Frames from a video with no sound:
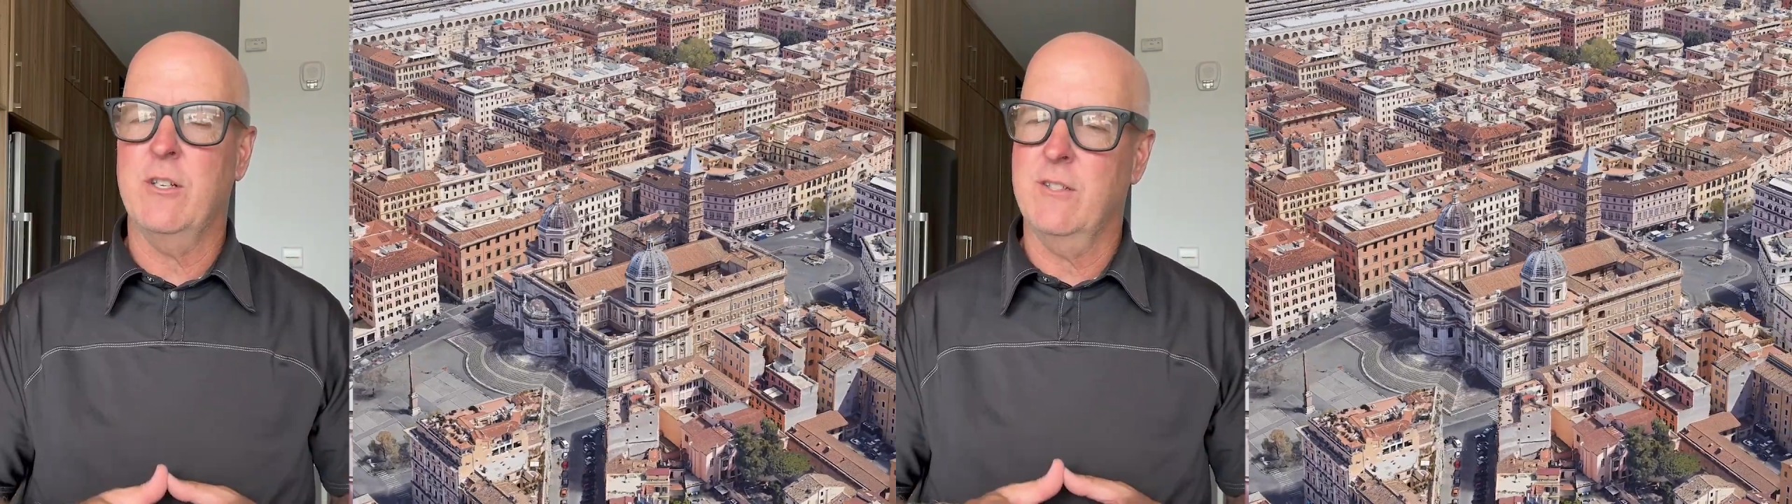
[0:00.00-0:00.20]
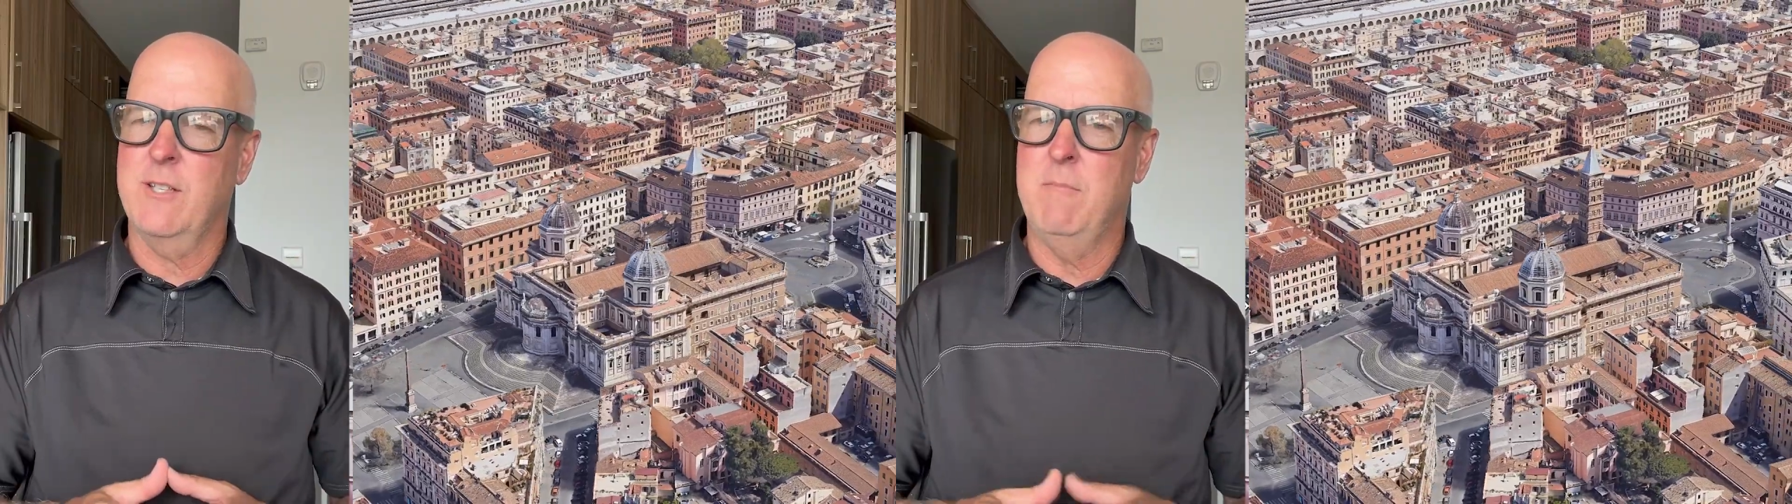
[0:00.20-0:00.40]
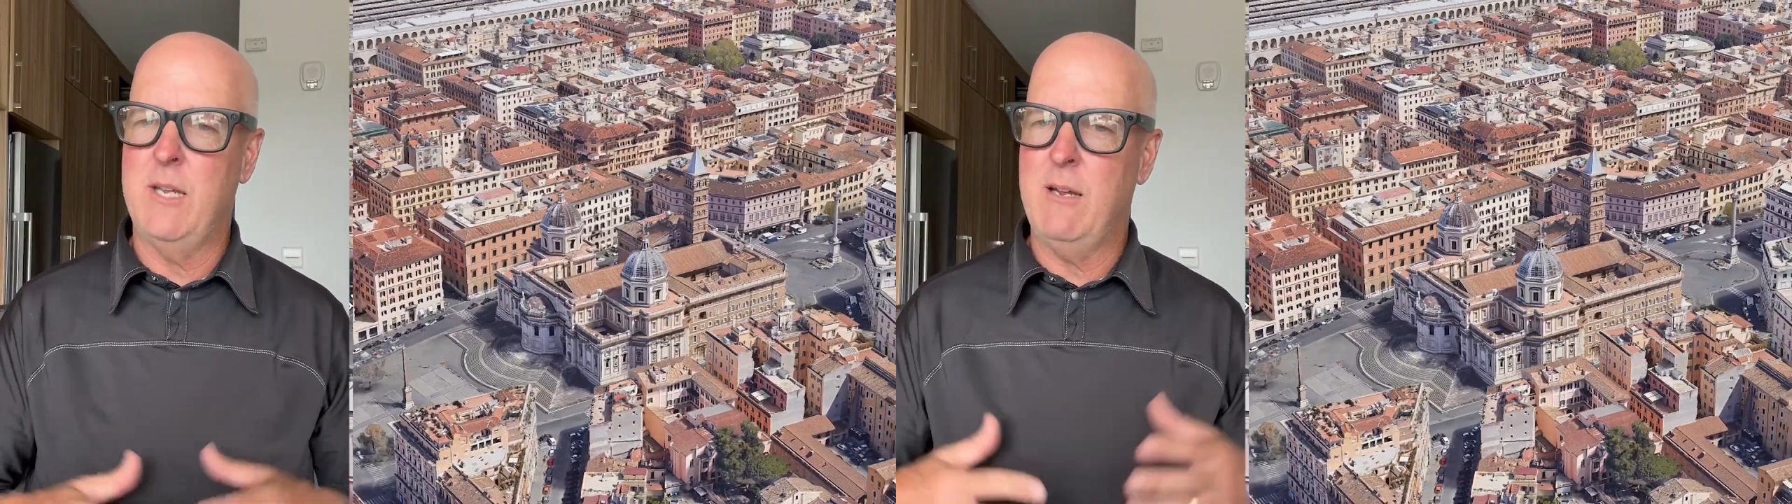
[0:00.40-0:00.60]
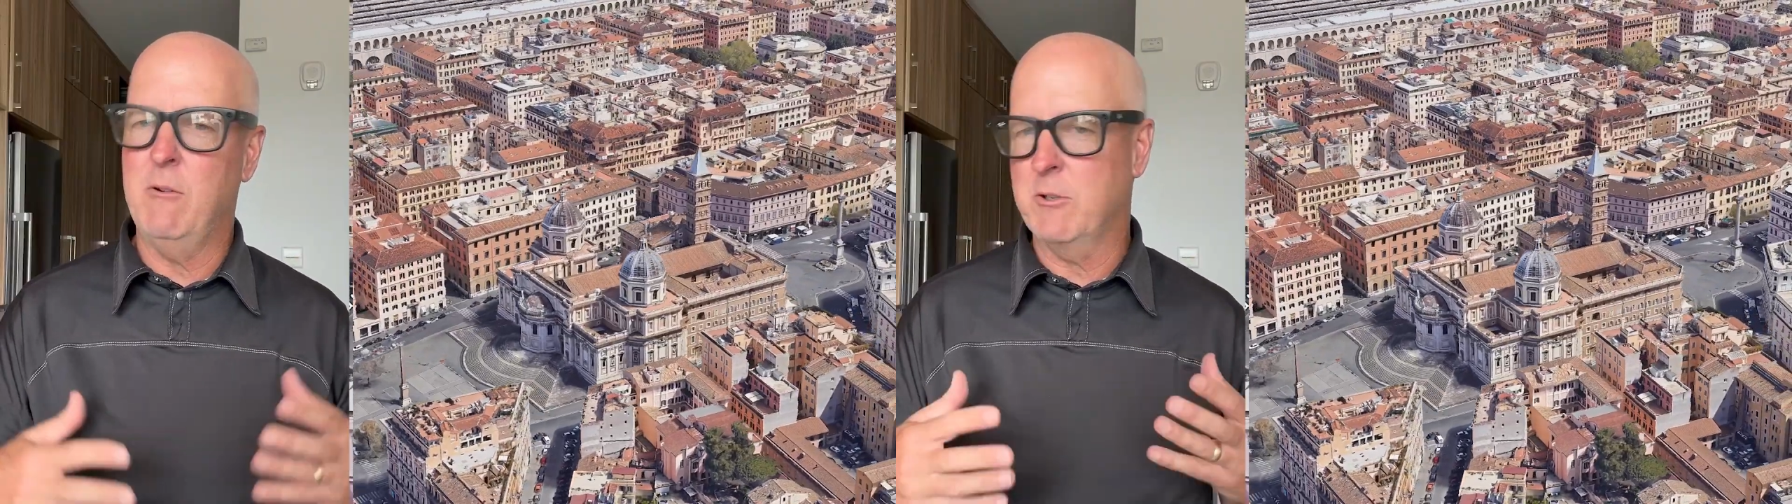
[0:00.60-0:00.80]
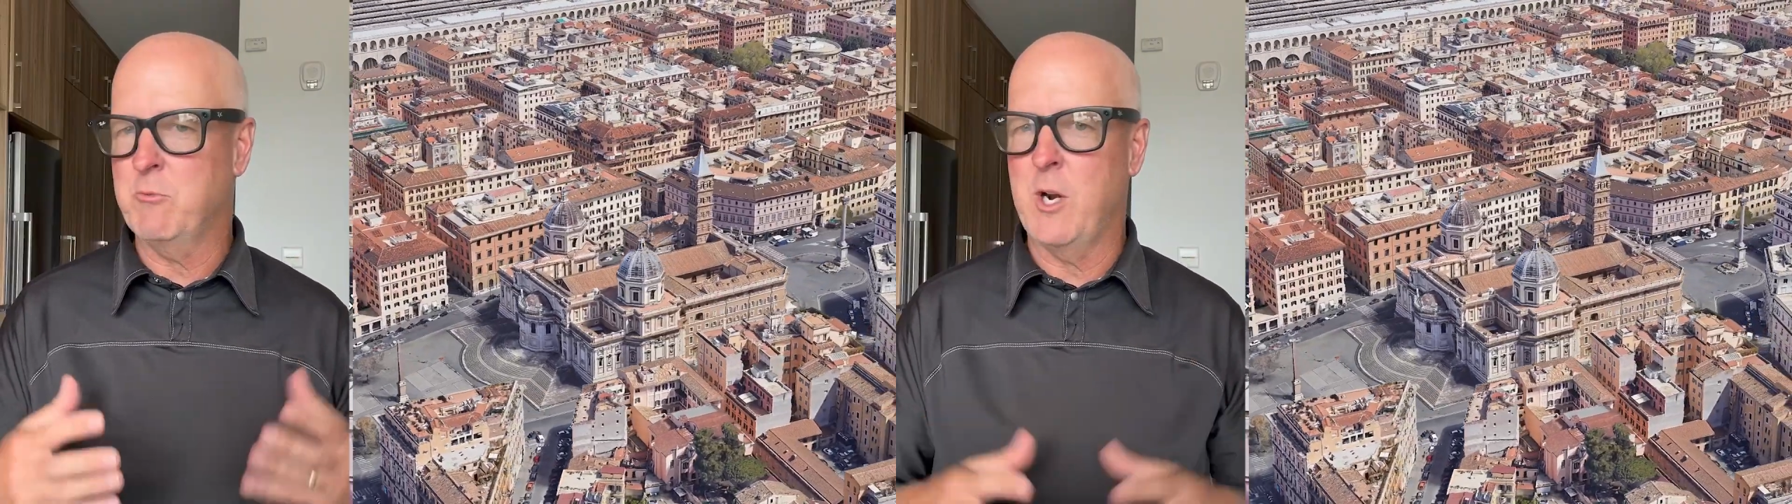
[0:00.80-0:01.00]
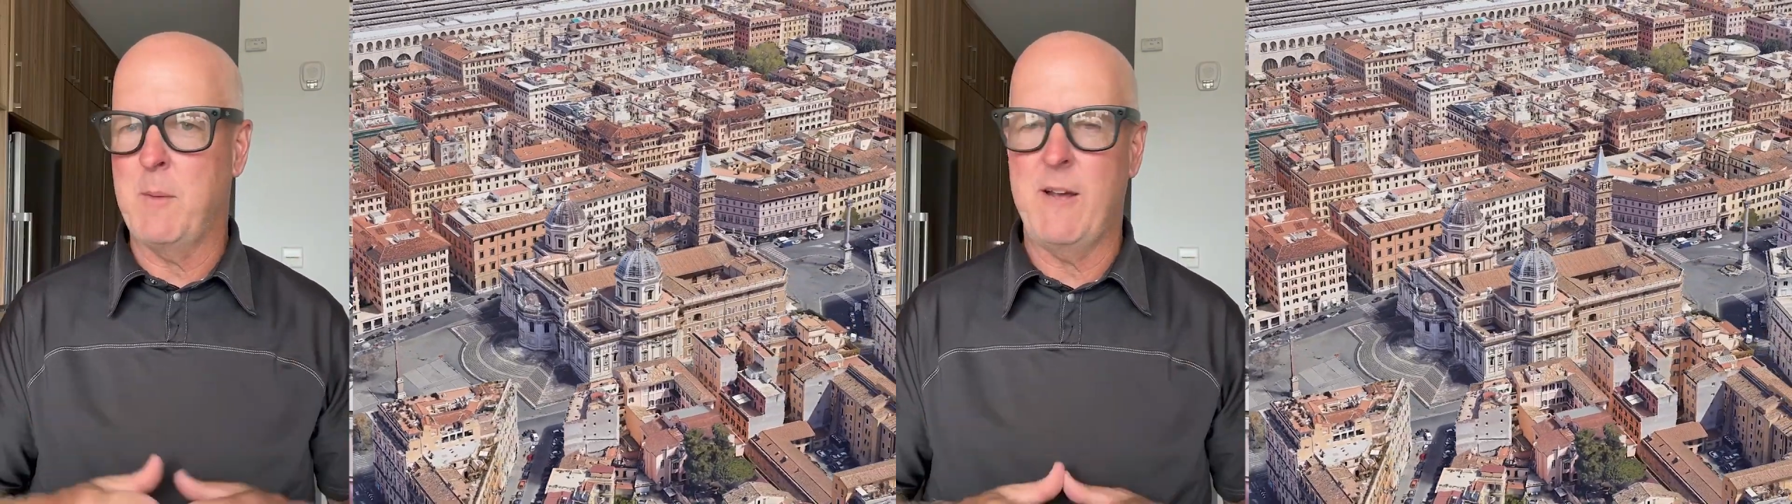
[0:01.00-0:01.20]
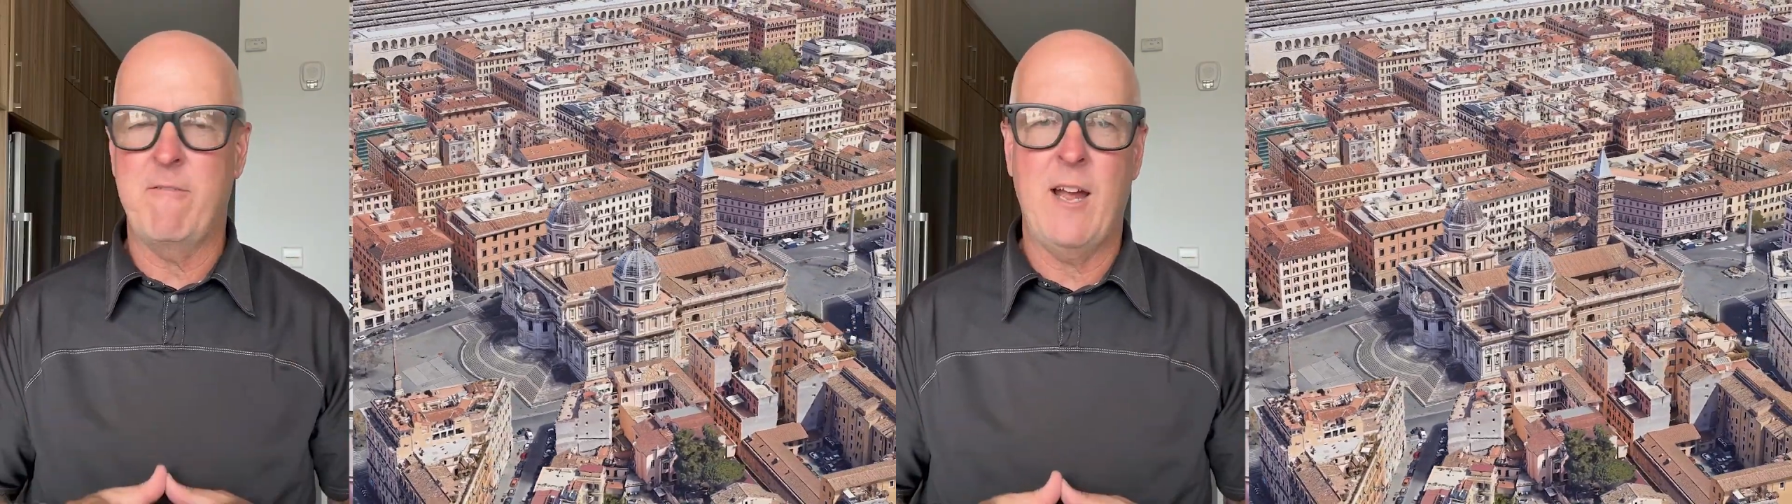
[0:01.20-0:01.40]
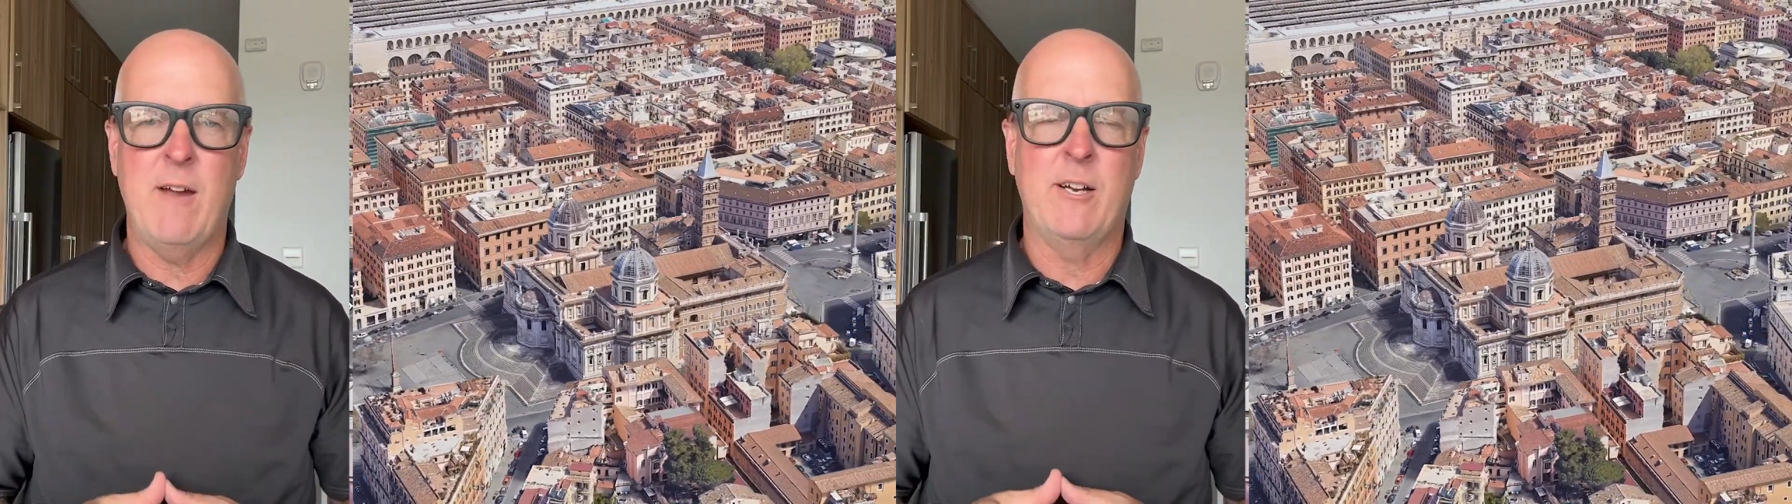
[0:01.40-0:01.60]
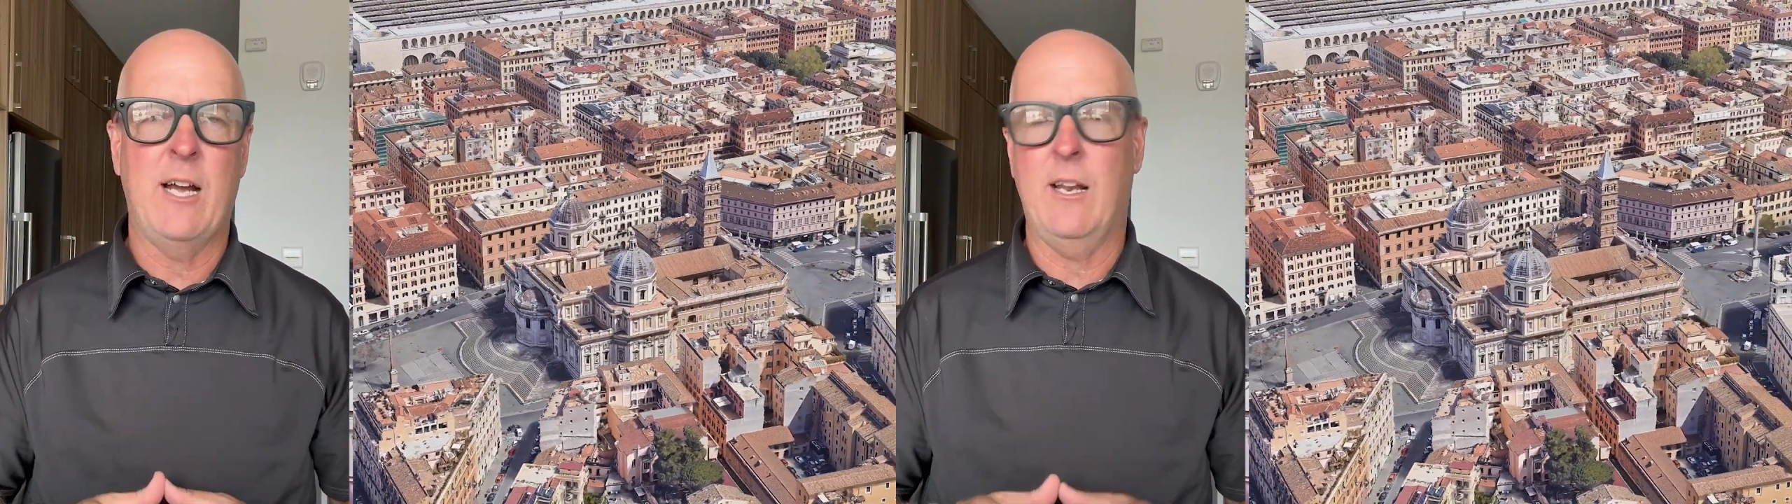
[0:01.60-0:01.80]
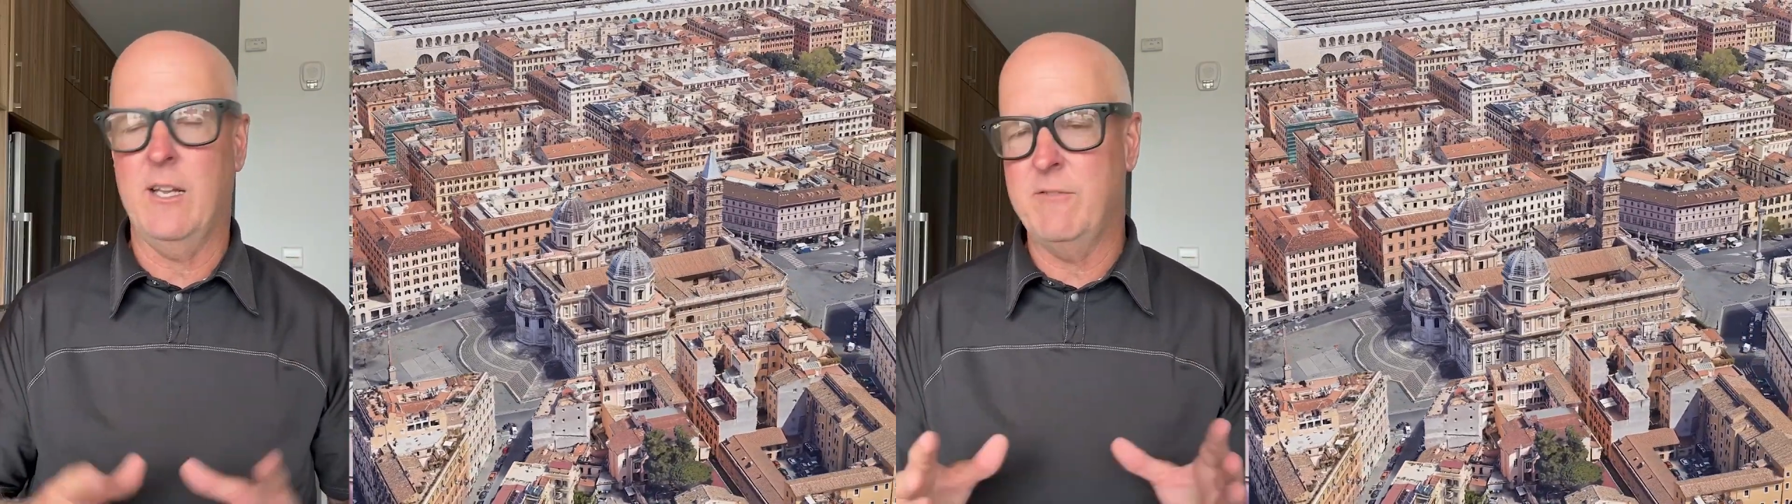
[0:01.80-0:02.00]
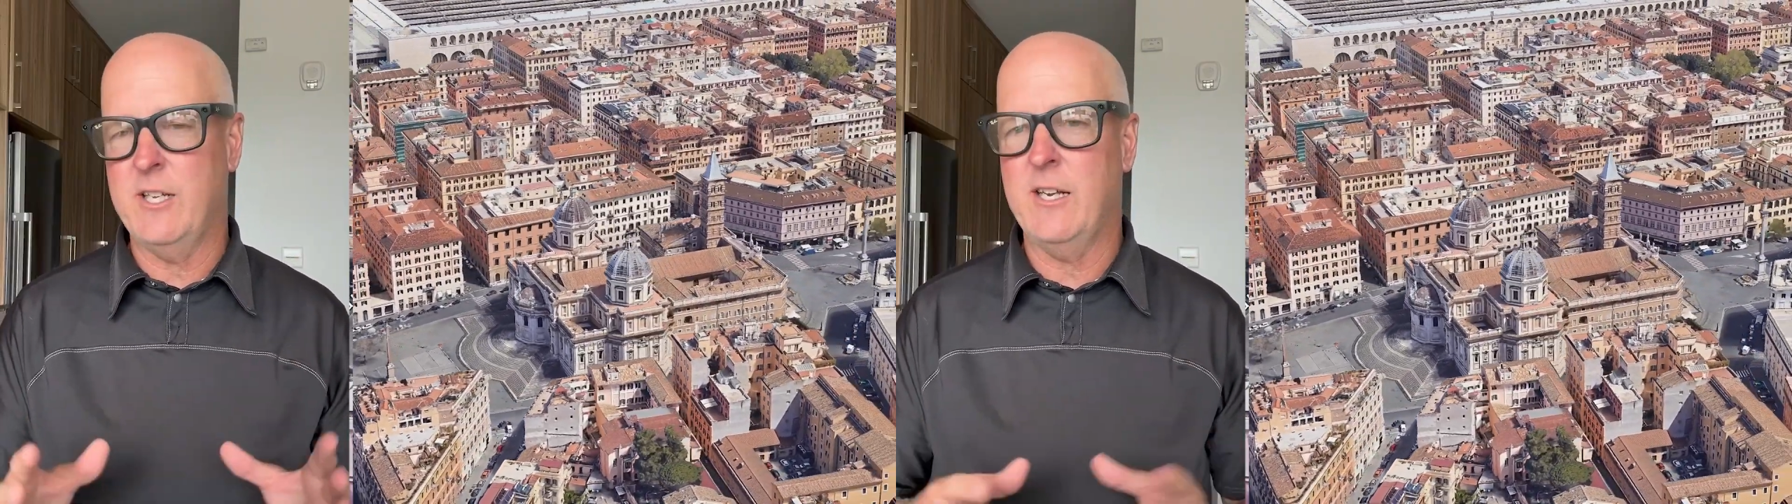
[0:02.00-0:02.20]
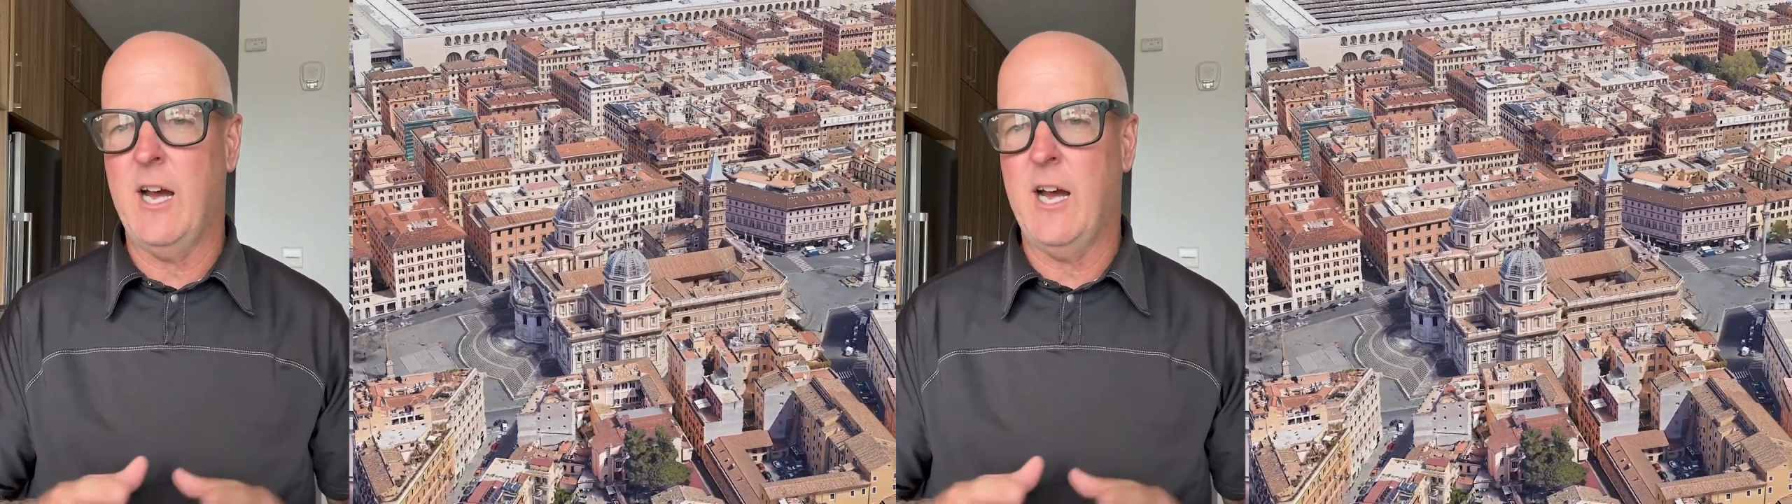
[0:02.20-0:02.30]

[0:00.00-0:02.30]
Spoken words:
to me, was one of my favorite. I loved it.